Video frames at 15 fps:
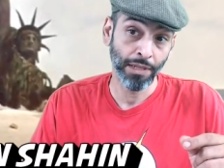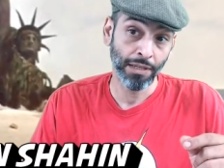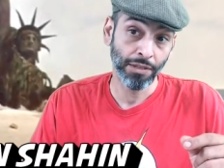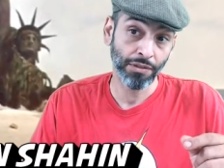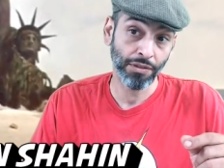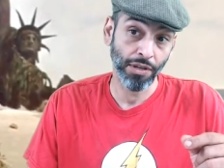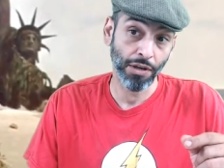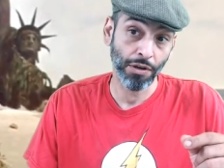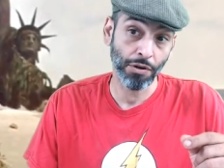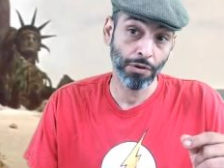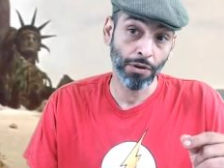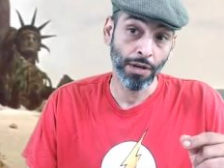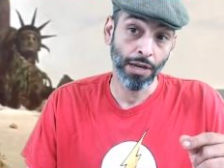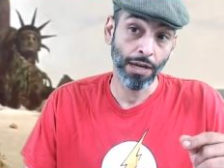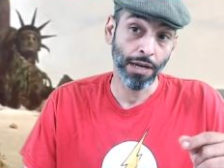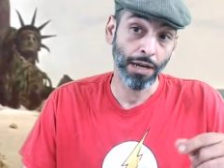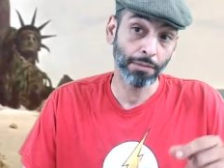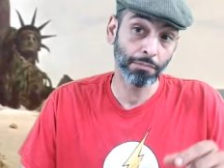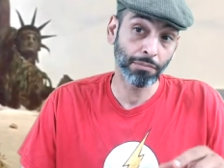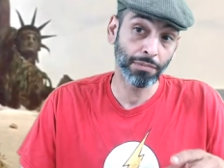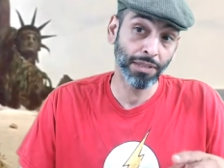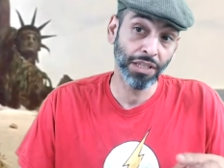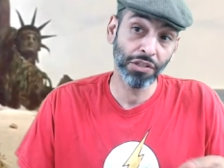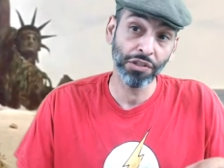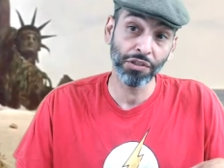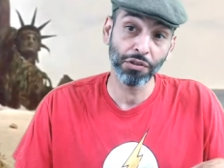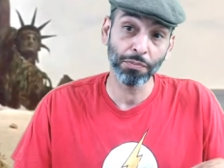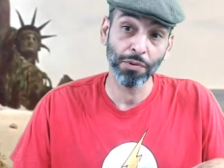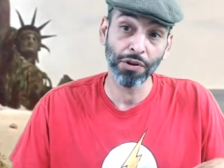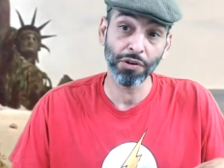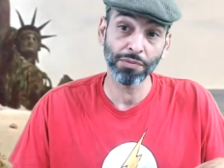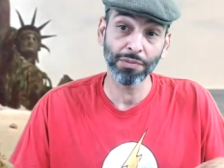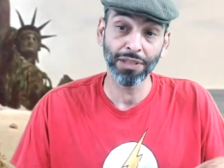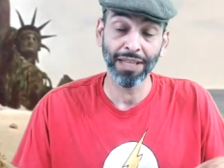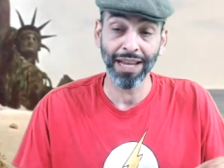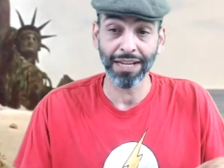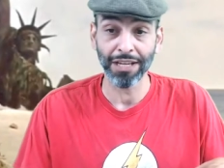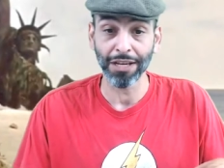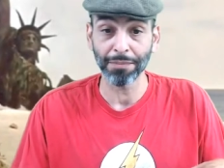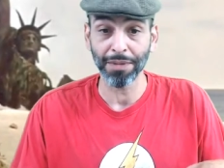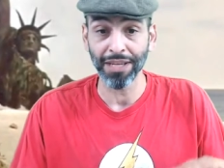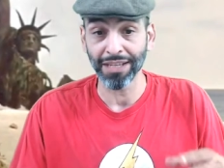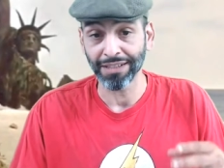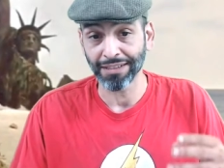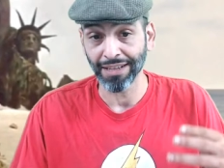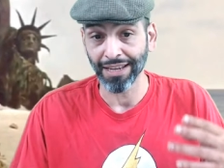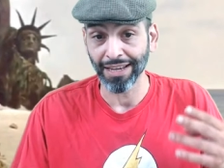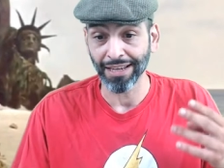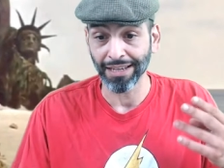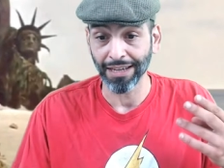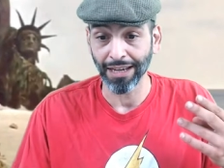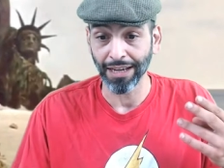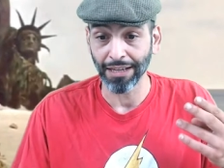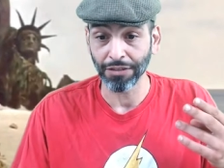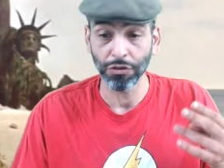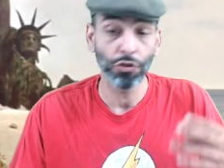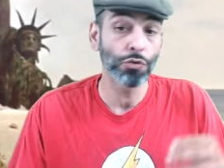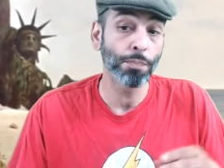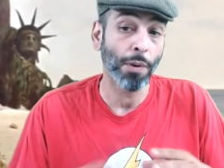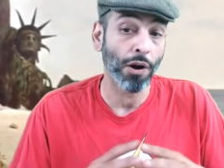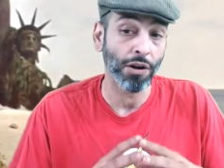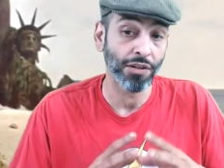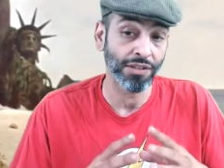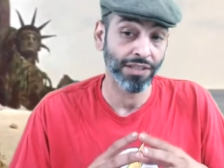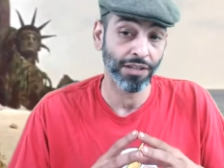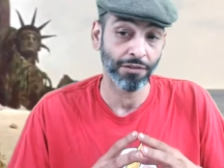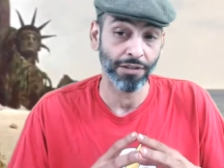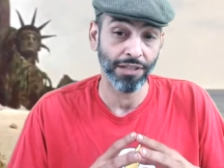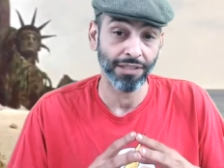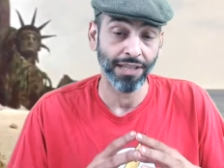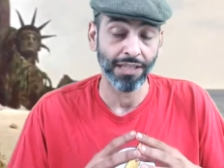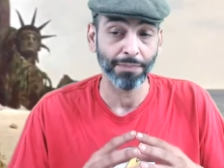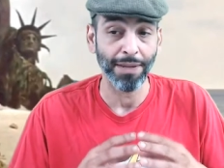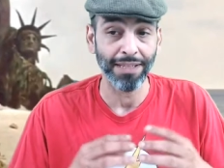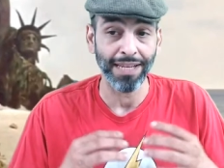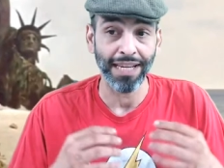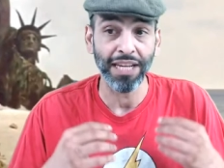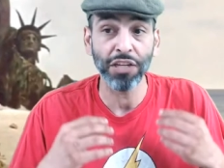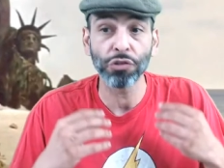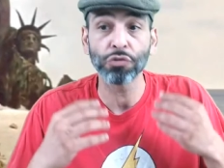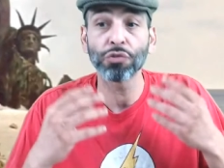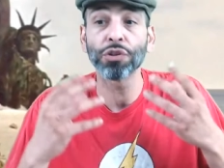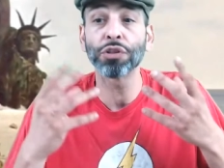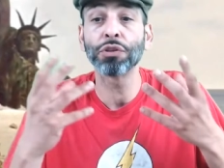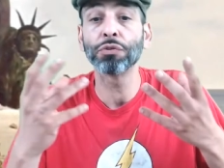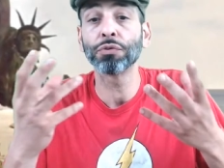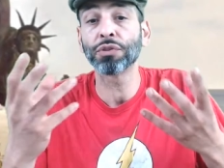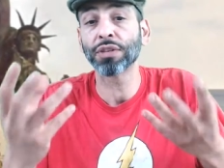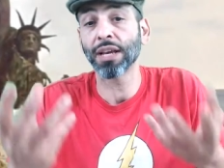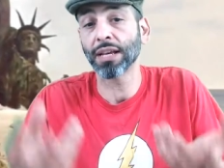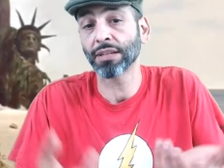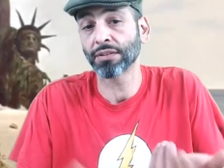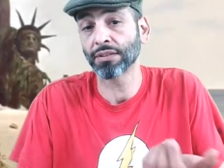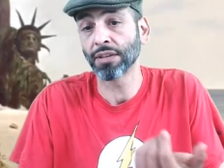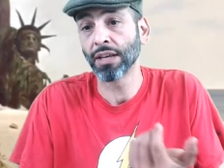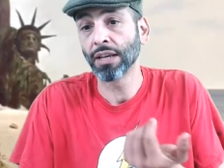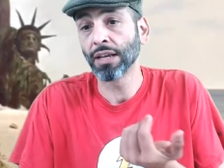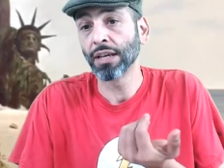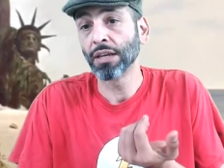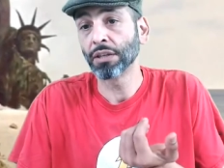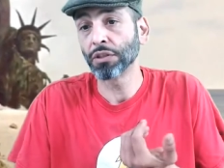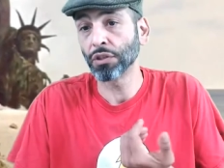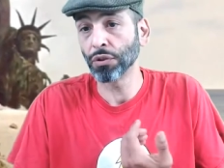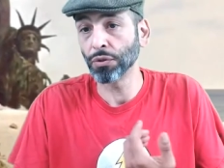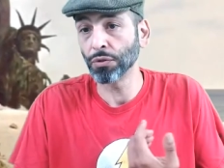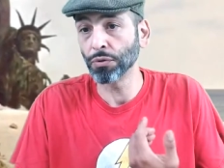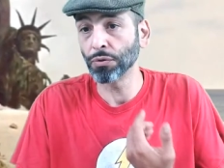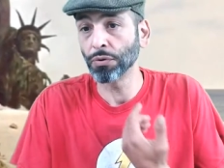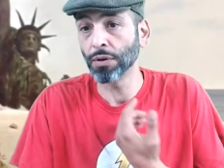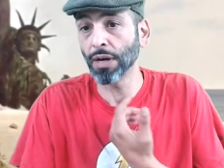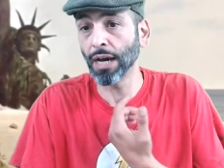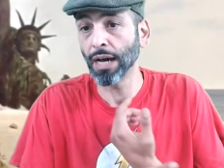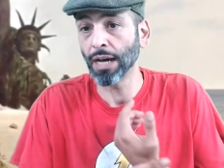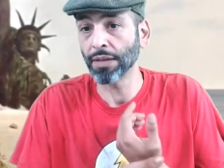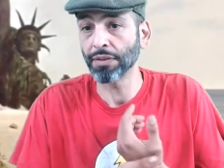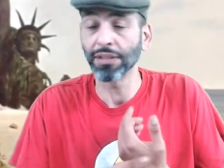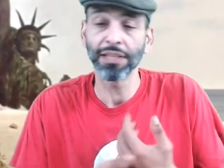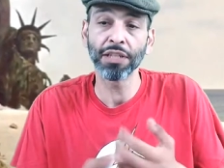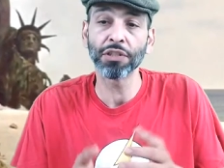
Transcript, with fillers: So, Legion of Superheroes Millennium is a uh, two part series that's meant to introduce us to uh, the Legion of